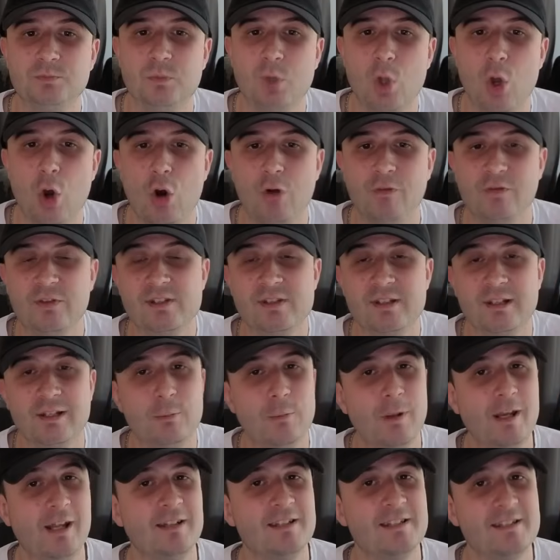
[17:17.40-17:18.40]
Obviously,
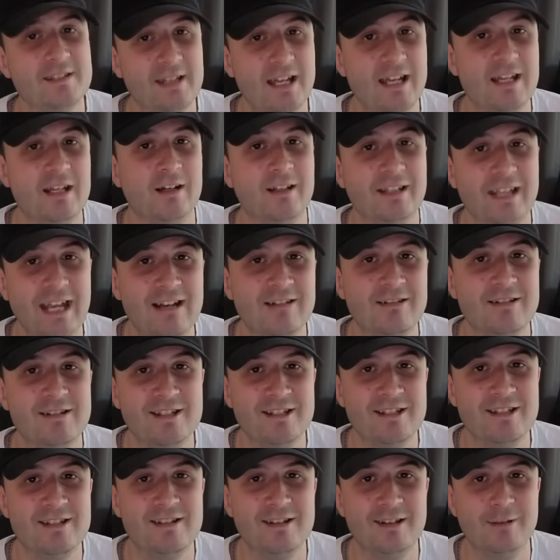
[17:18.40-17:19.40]
when I say I
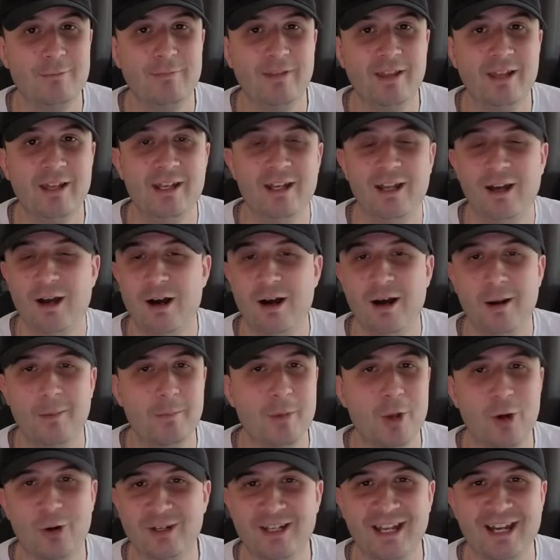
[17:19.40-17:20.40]
guarantee something, I'm
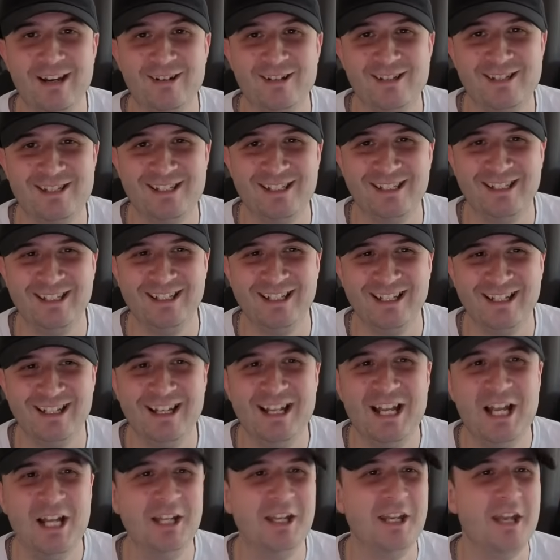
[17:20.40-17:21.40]
not guaranteeing it.
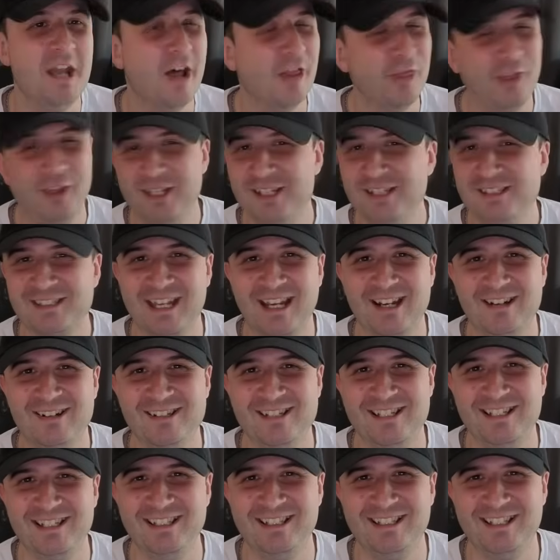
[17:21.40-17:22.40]
Nothing is
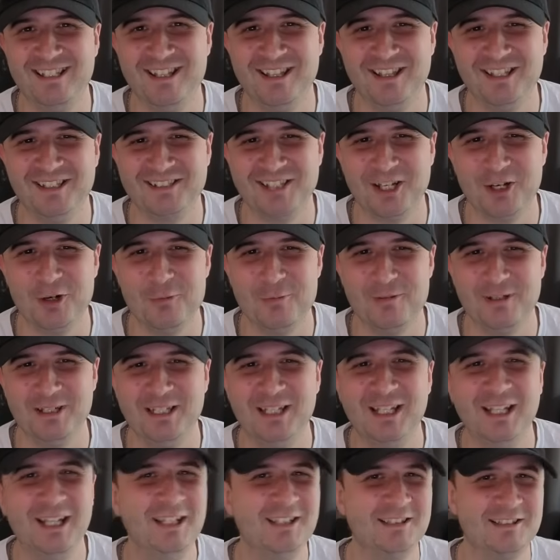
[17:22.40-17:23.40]
guaranteed in this hobby,
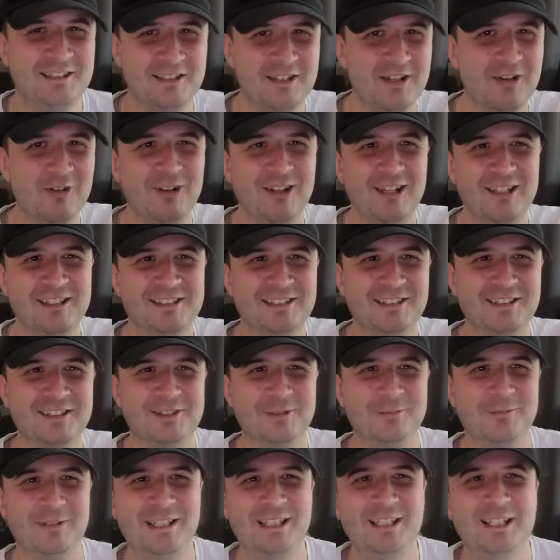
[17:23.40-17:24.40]
so don't listen
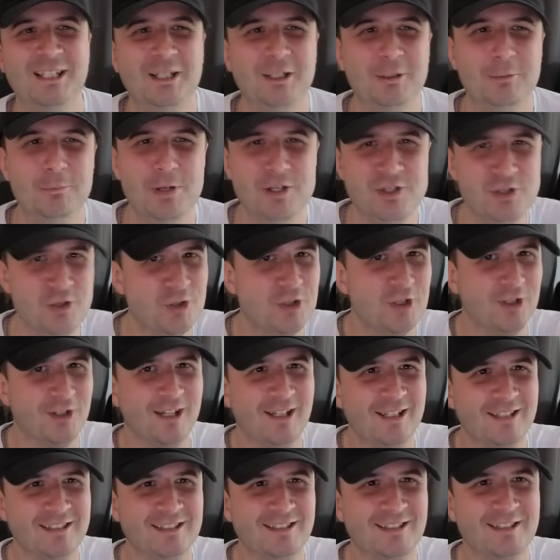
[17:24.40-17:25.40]
to me, but you should
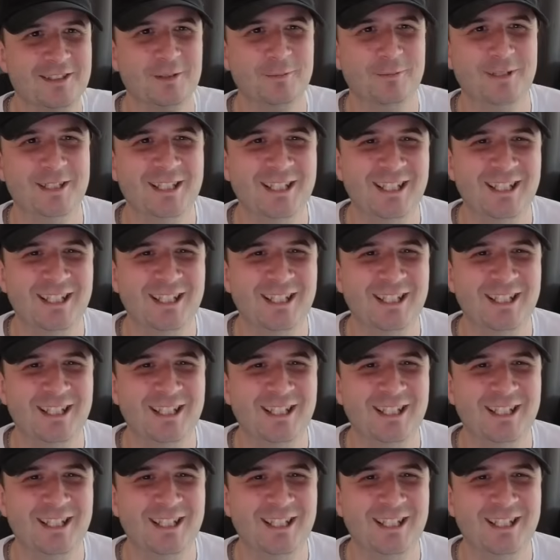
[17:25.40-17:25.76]
listen to me.